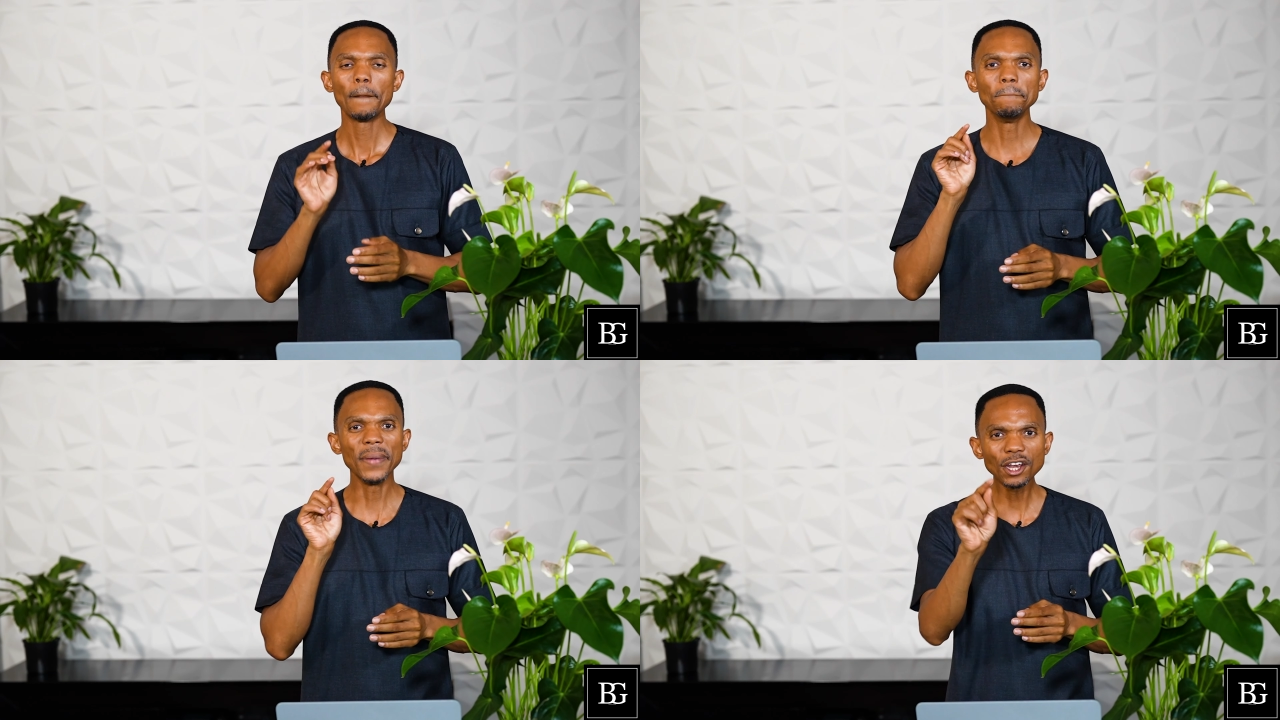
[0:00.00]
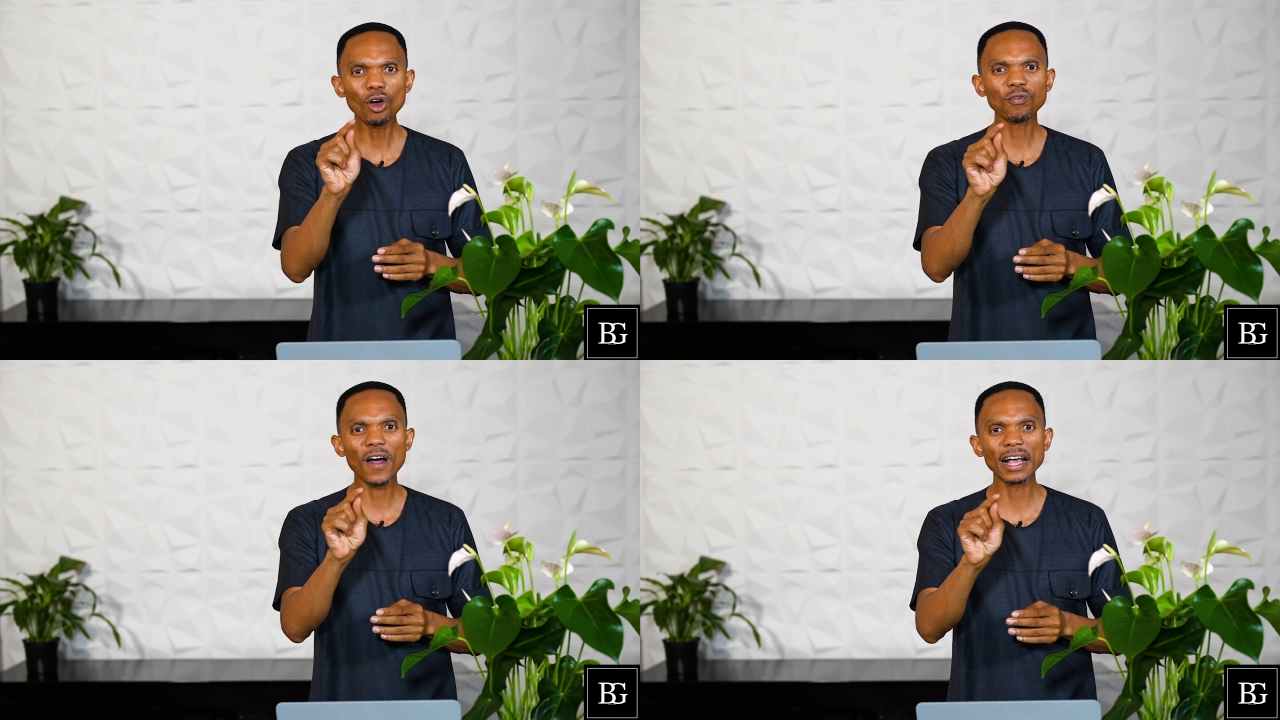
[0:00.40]
Many
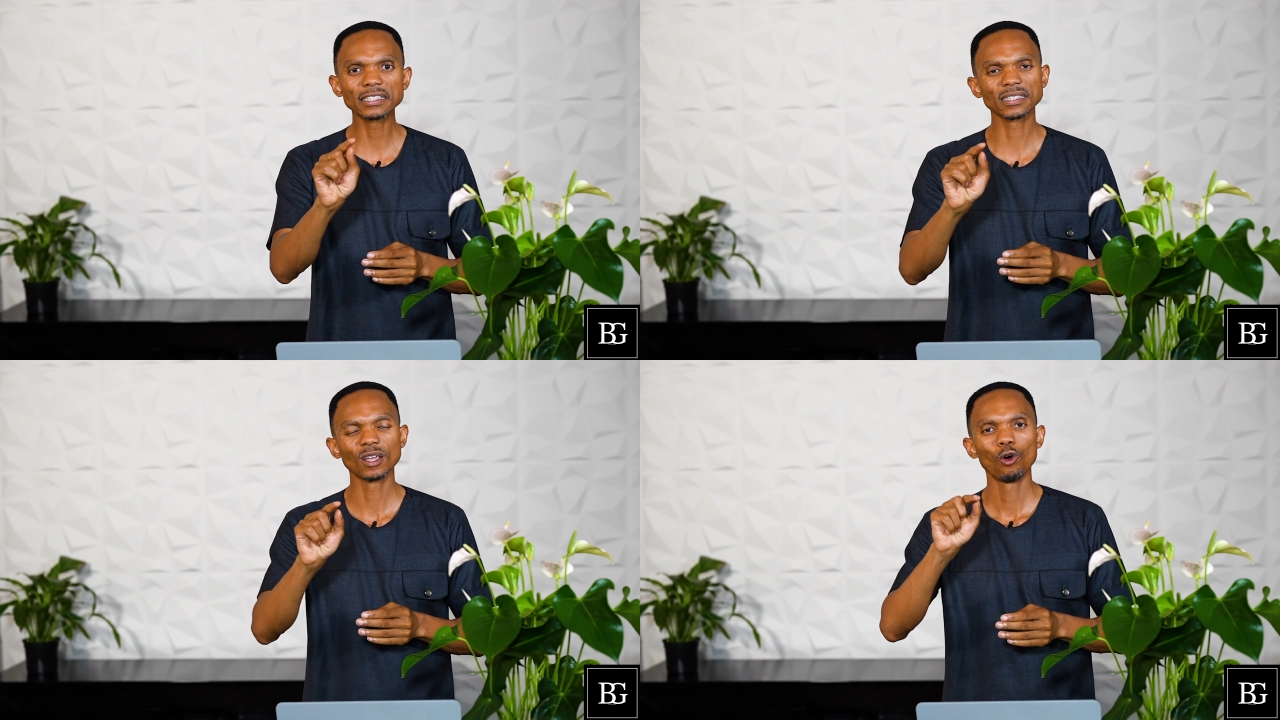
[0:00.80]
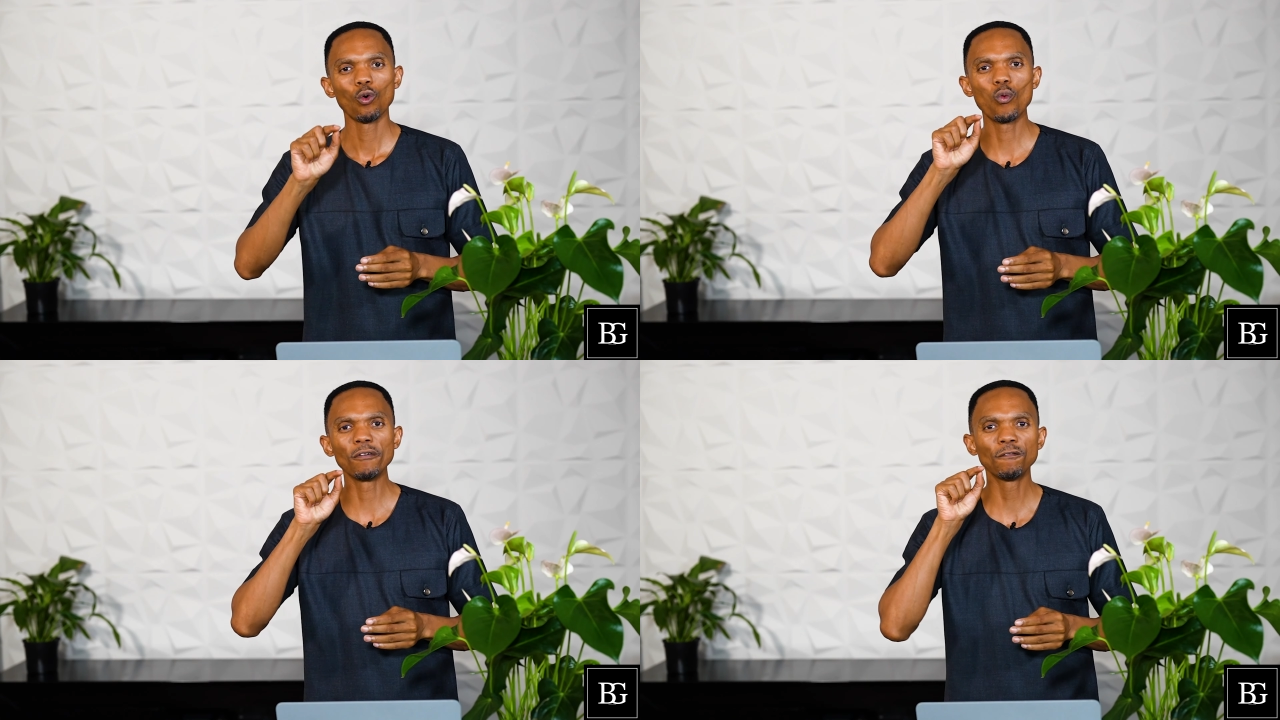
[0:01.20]
of us,
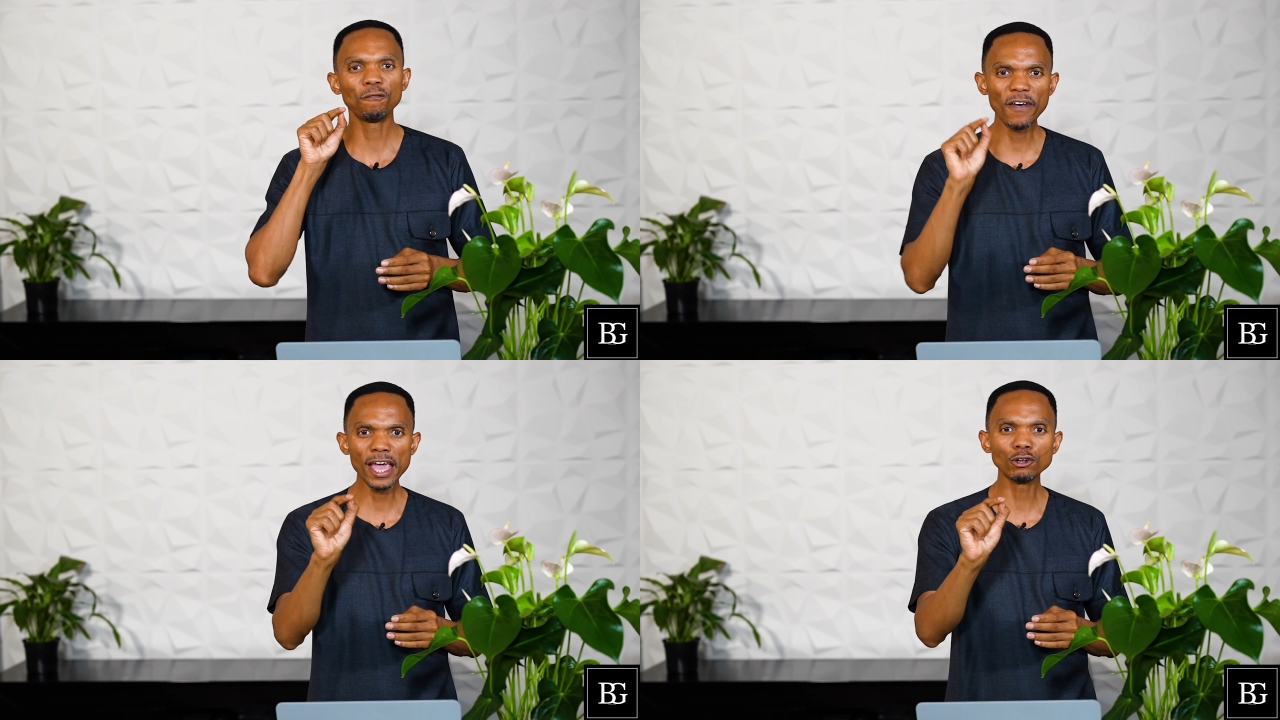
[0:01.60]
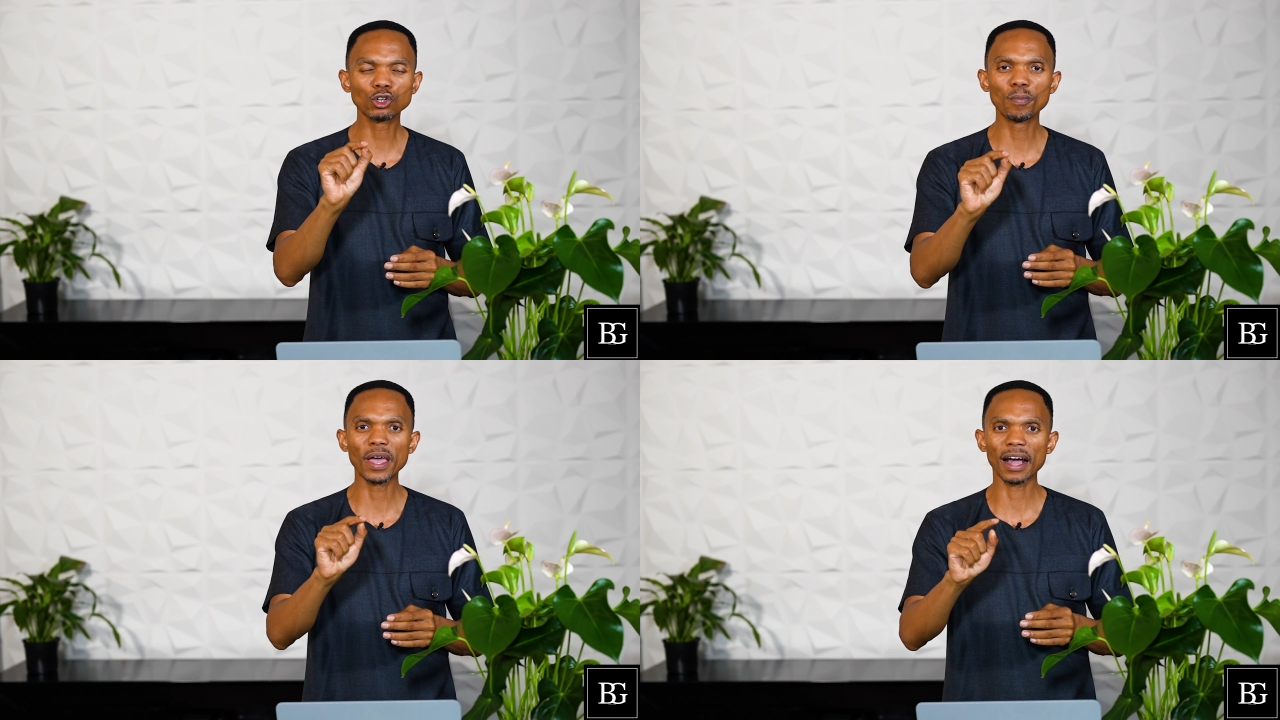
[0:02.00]
we fail
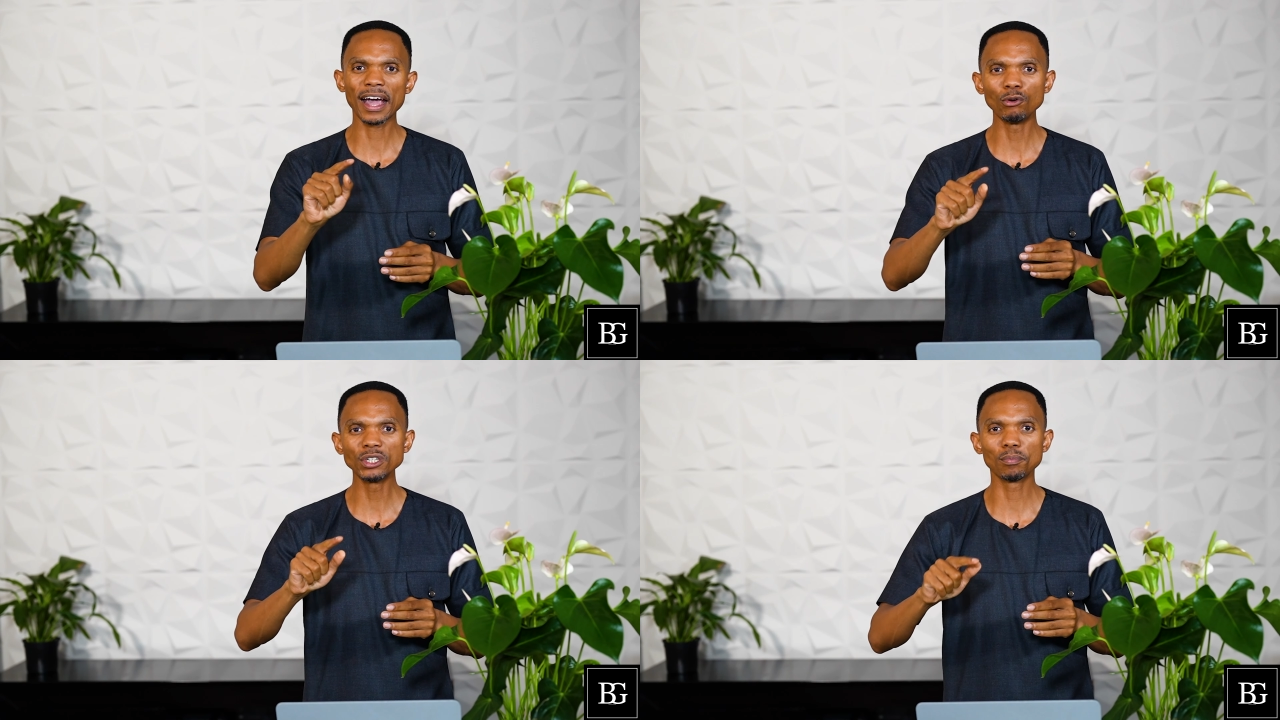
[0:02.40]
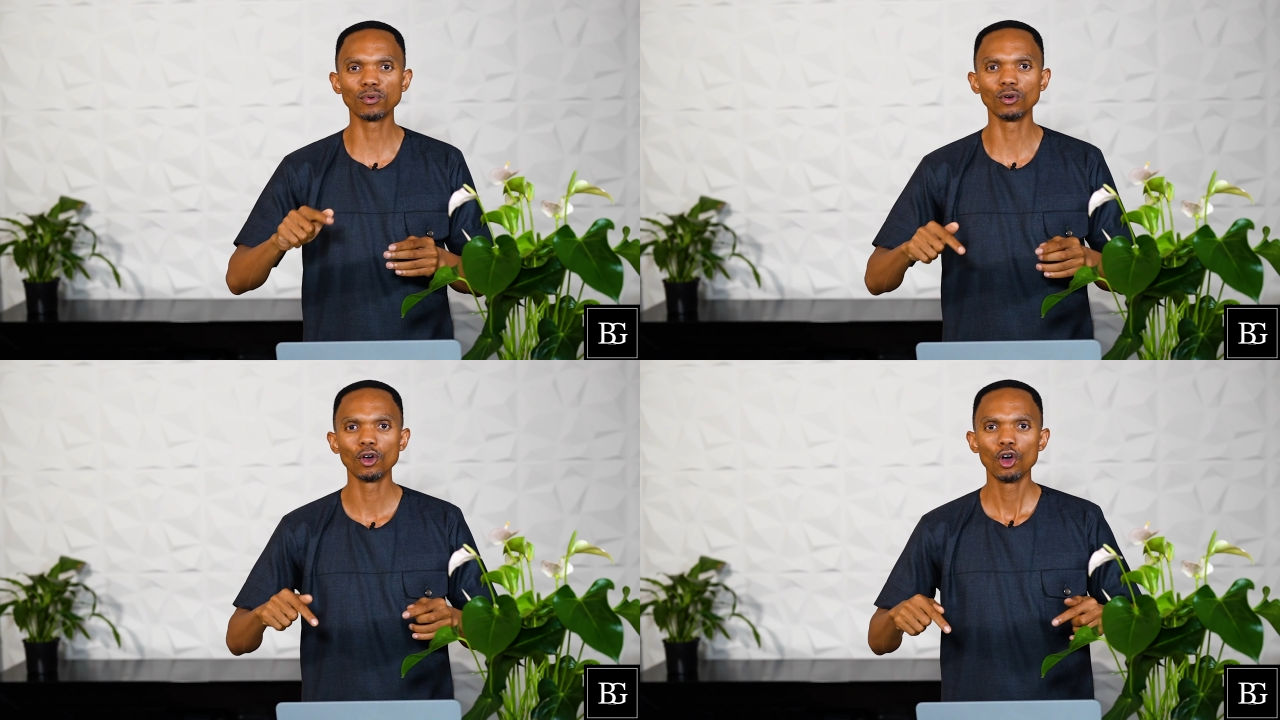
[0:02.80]
to be
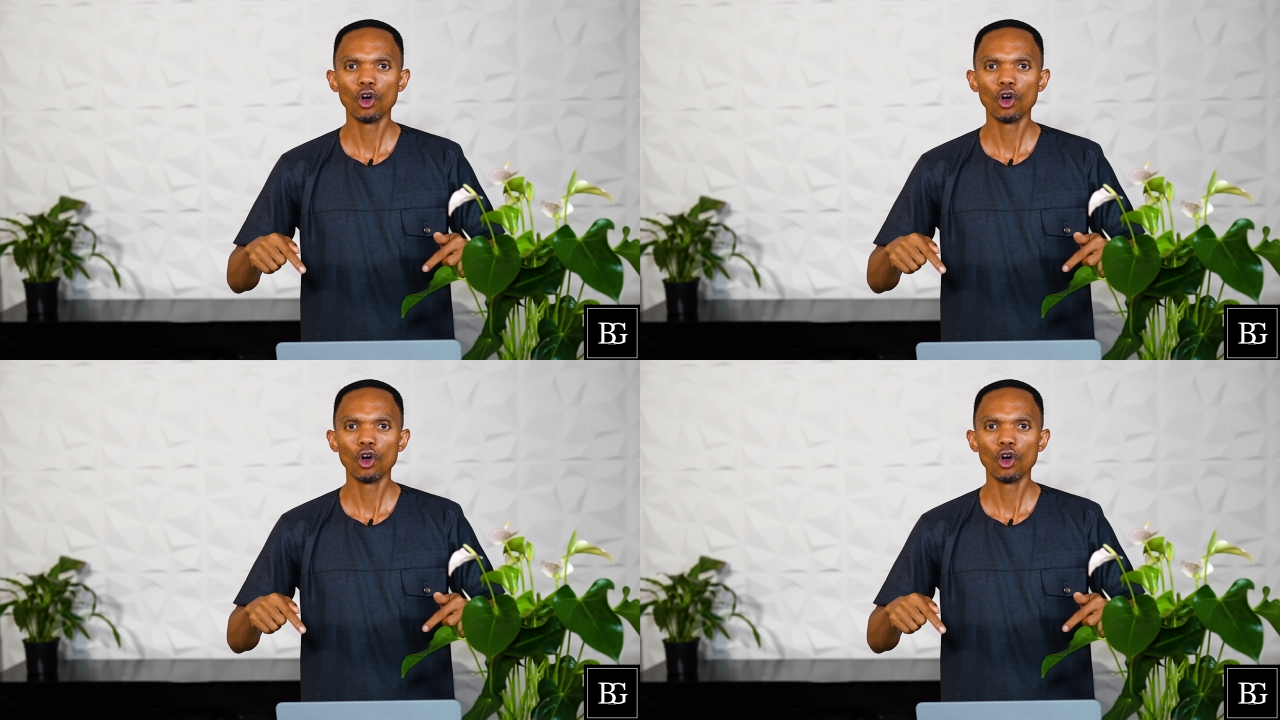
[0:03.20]
accountable